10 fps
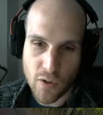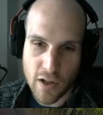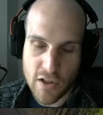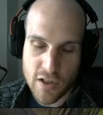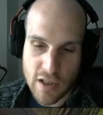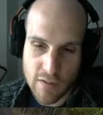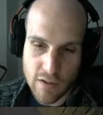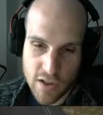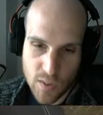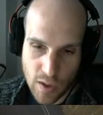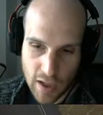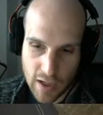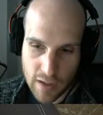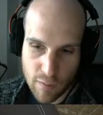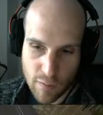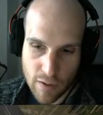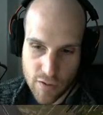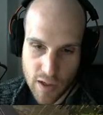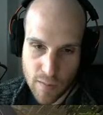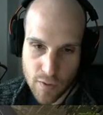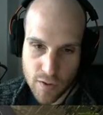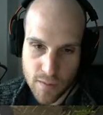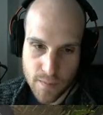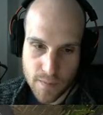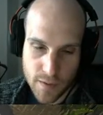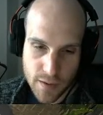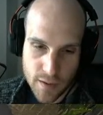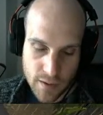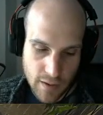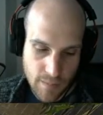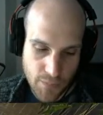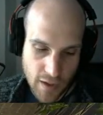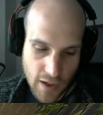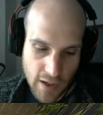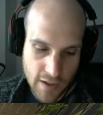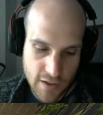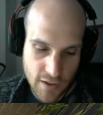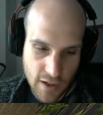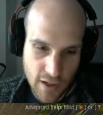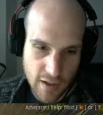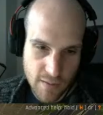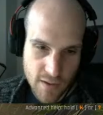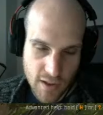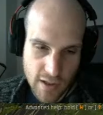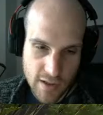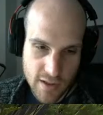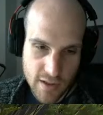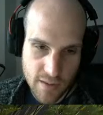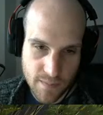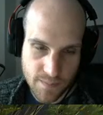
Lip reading: engage the safety, so we can have a round chambered, and it is okay. So that's